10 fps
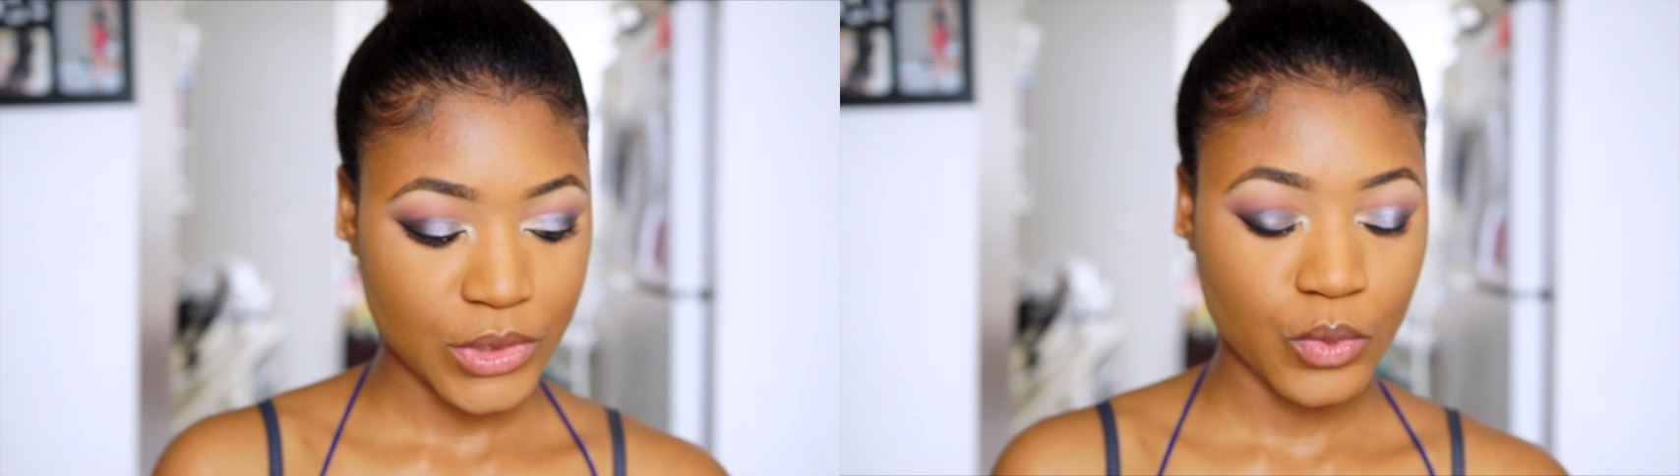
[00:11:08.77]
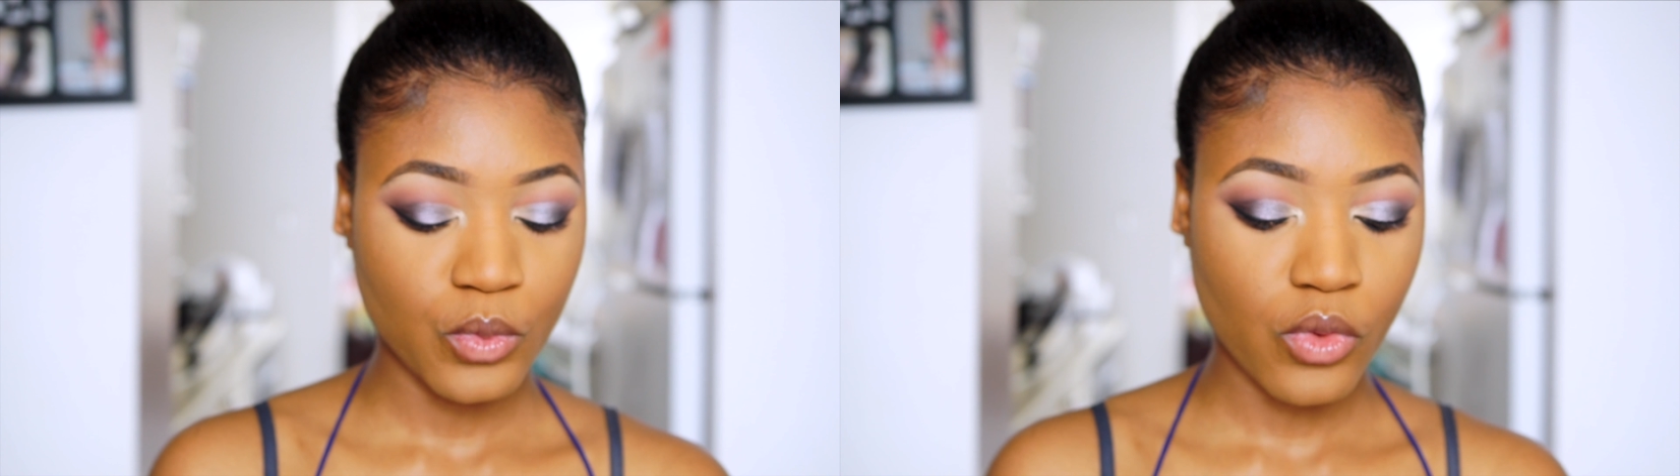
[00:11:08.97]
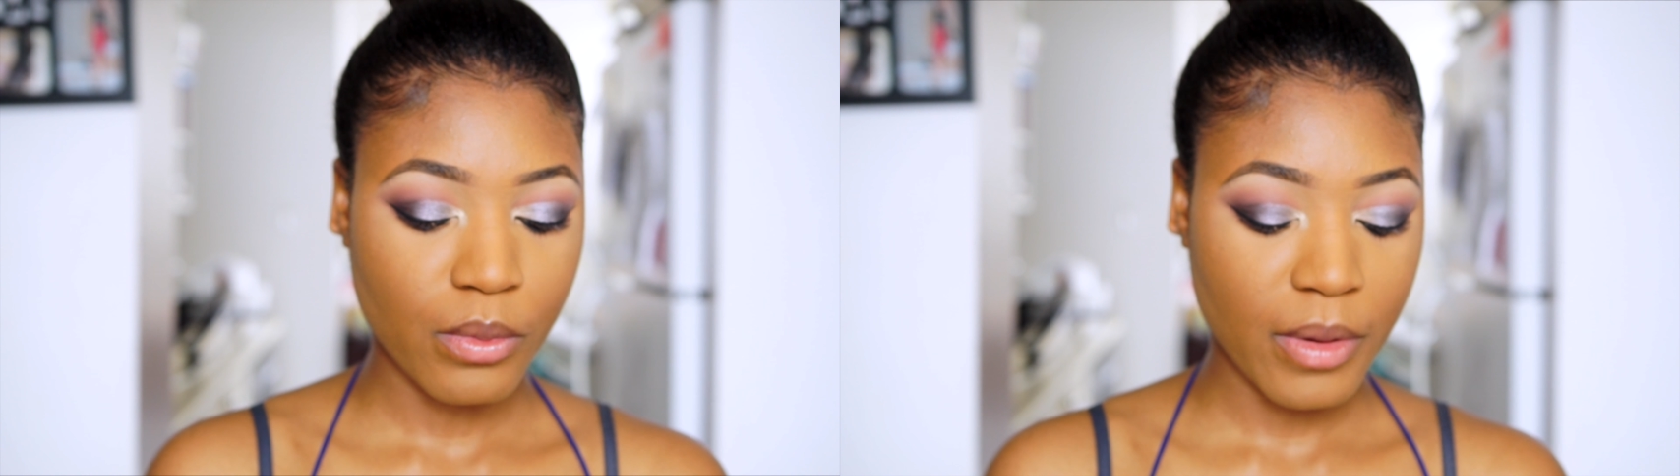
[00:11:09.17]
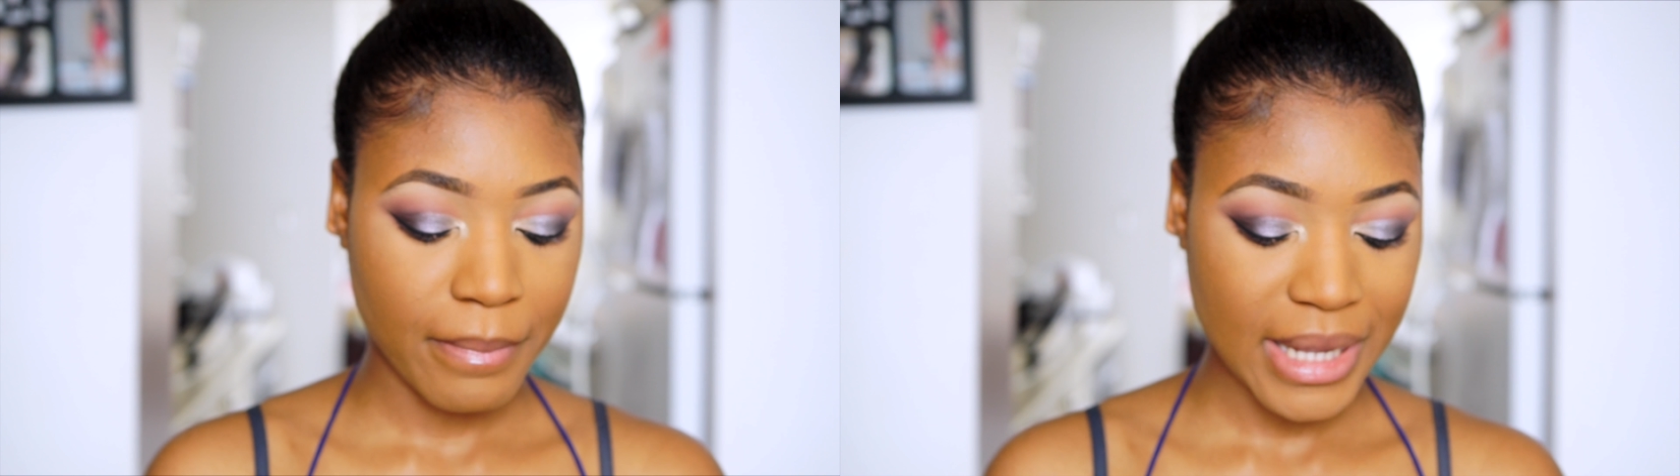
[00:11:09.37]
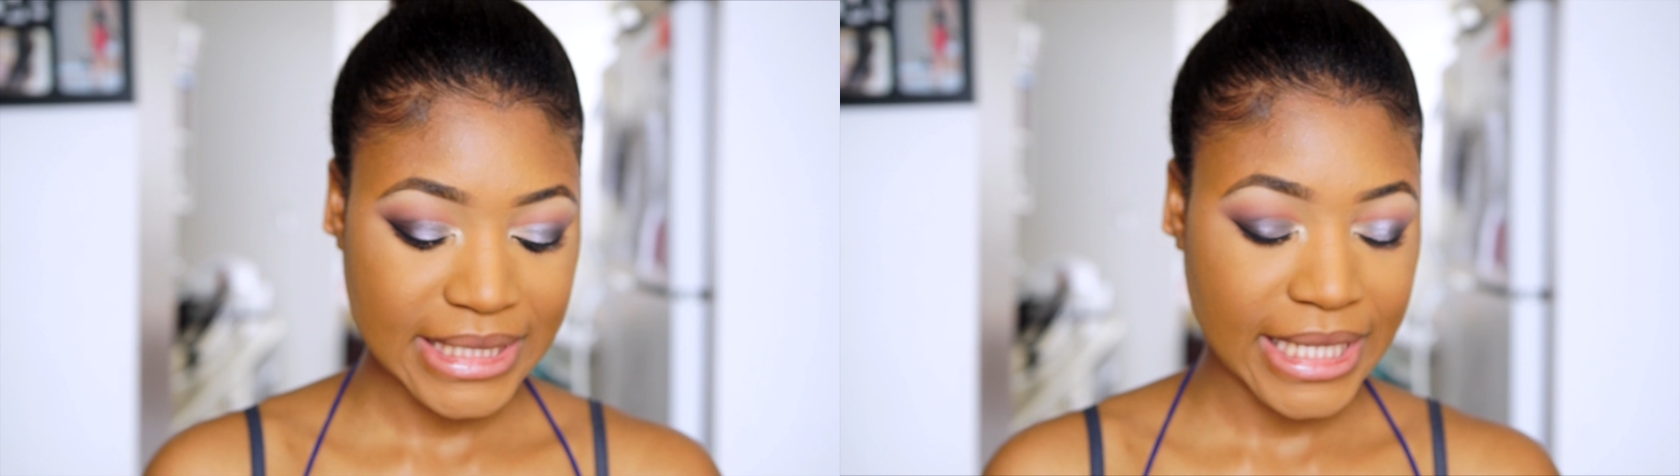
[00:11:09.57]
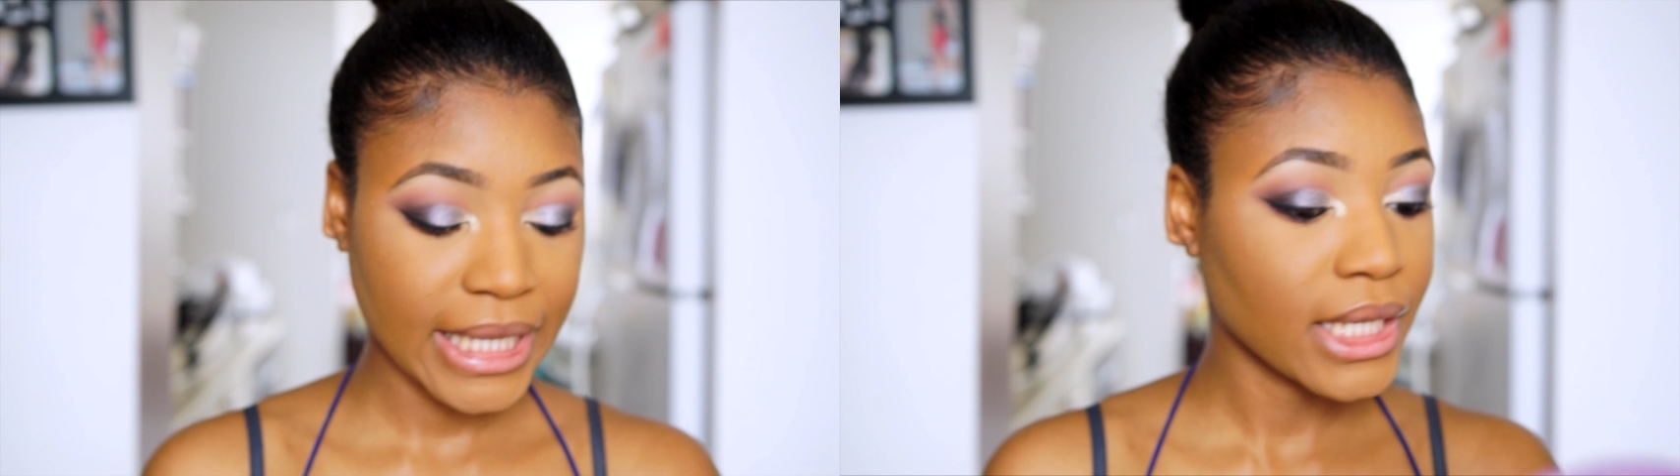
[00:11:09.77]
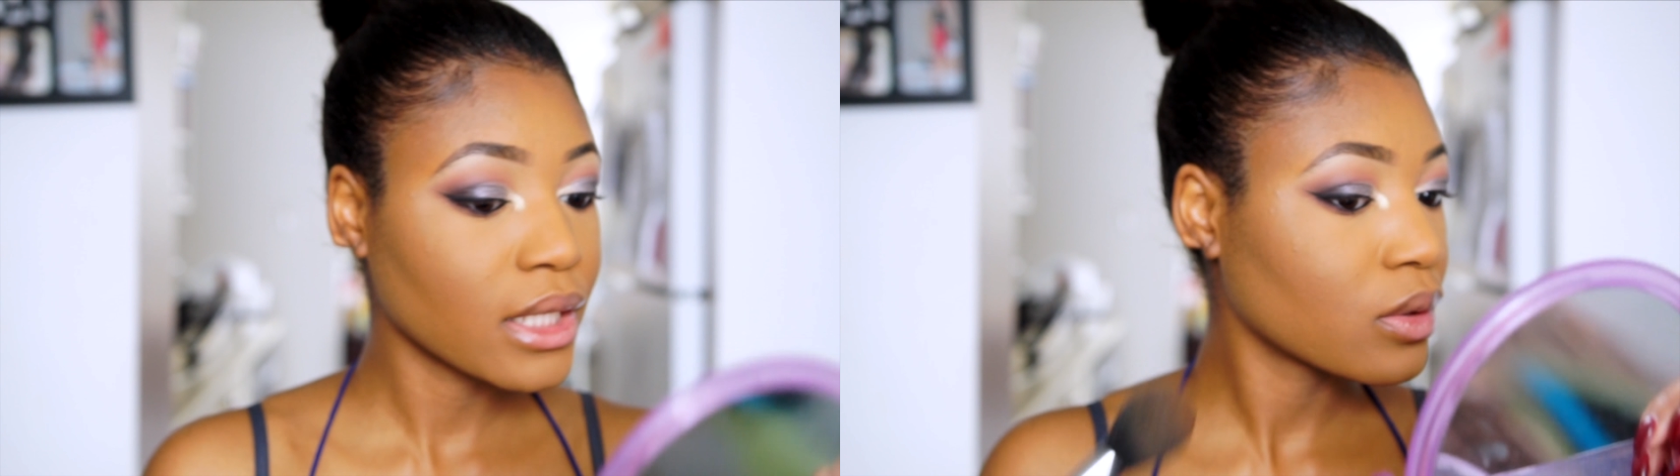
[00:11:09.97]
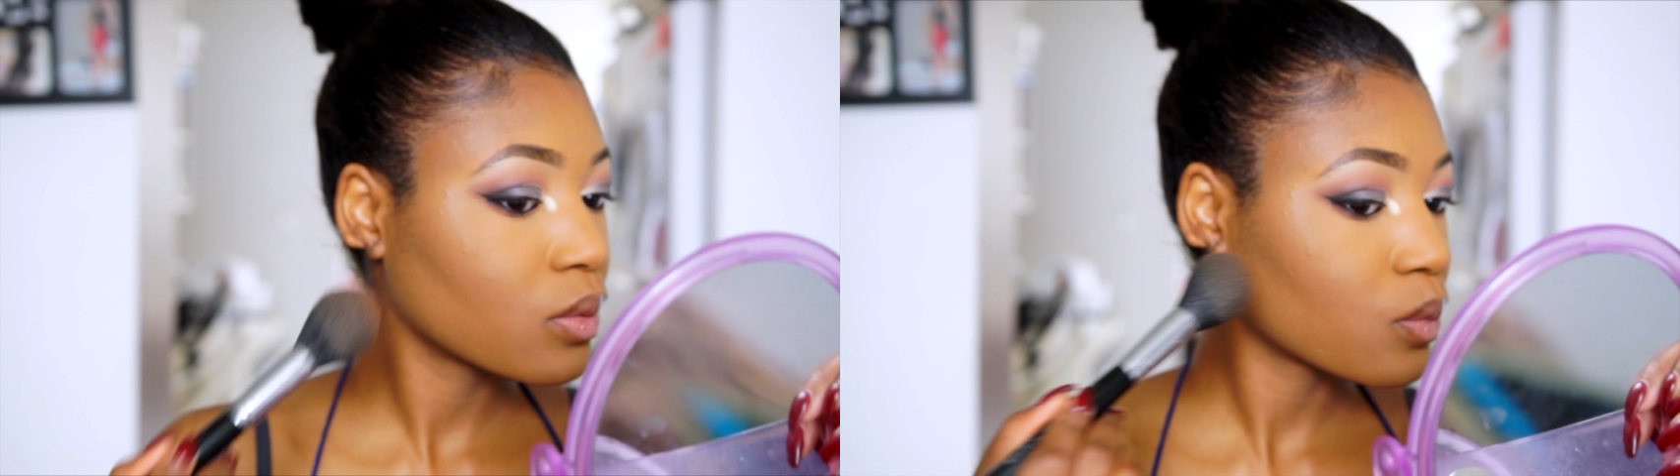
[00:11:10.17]
to warm up my
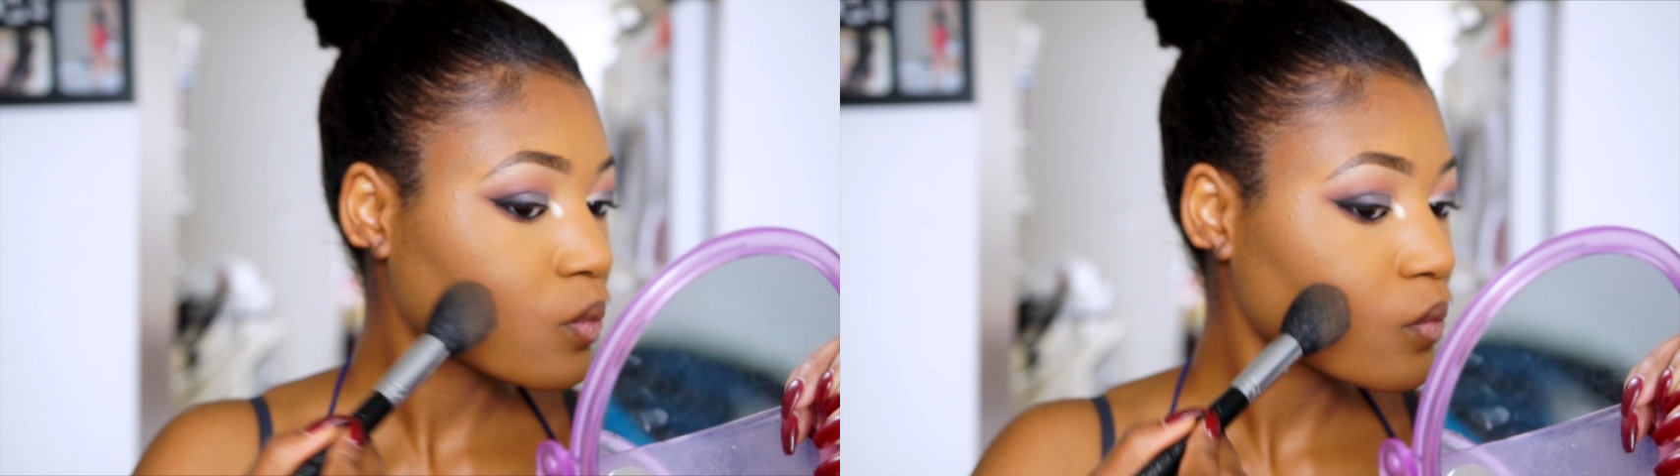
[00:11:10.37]
skin.